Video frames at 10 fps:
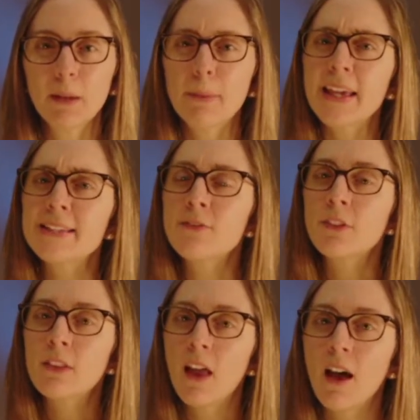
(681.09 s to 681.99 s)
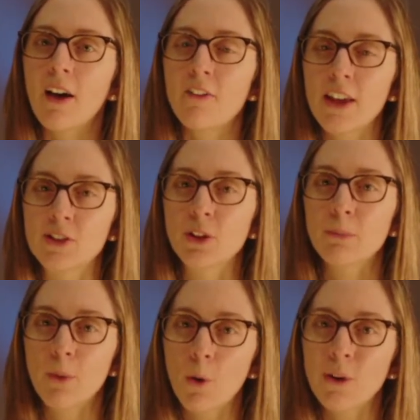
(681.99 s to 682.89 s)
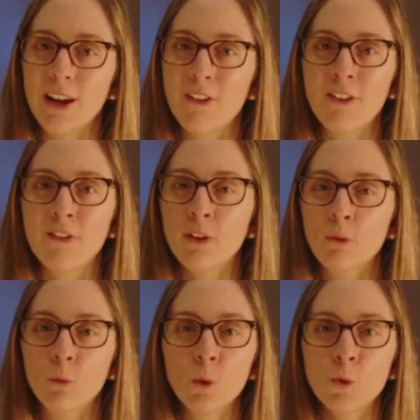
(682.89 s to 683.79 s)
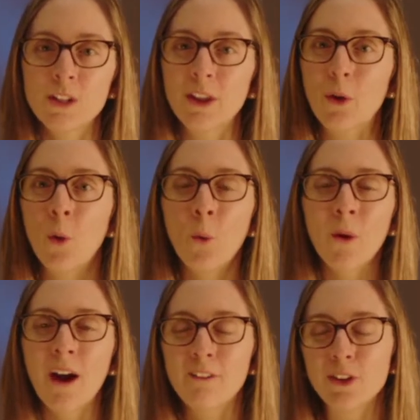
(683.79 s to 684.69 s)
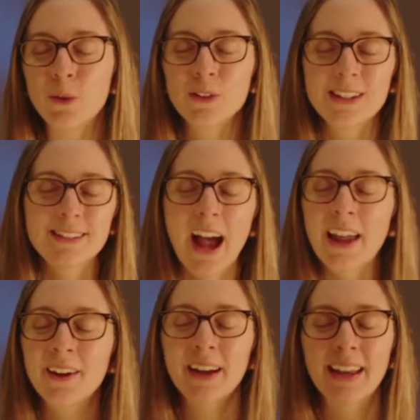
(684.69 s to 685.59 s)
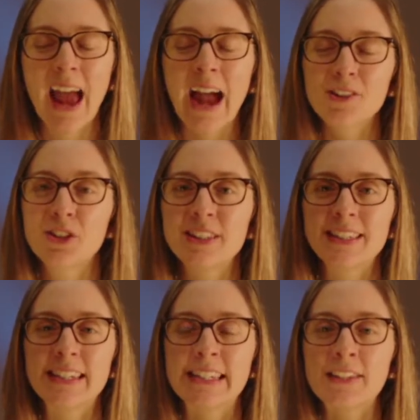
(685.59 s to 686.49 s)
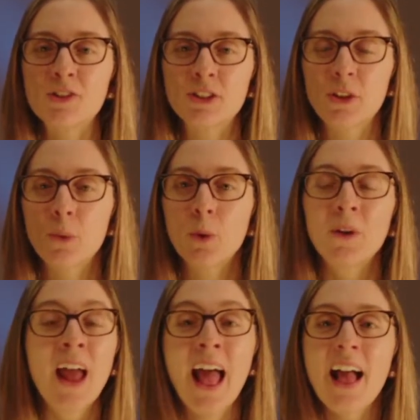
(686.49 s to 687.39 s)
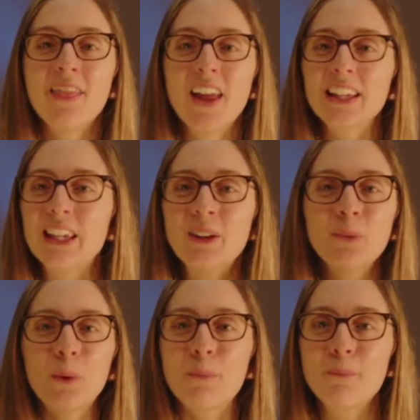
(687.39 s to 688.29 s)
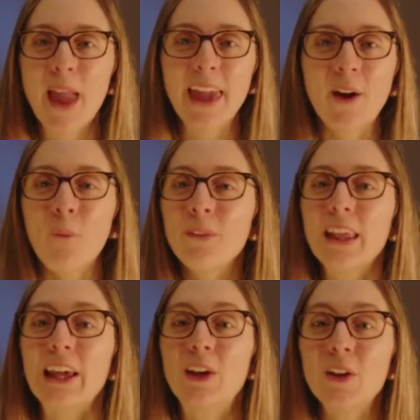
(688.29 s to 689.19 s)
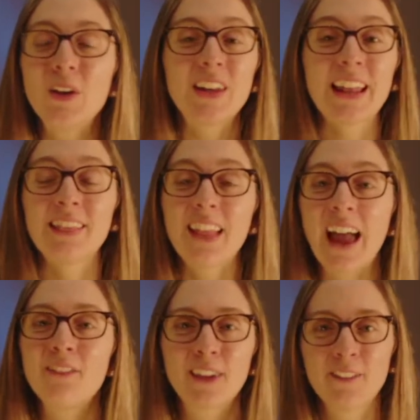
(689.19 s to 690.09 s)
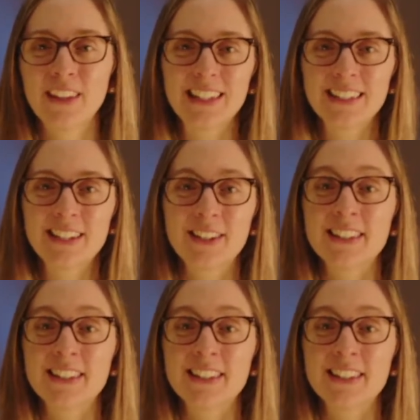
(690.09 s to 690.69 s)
Because if love is your motive, if the root and the core of your desire and actions and decisions in the world, then you will make only good and life giving decisions.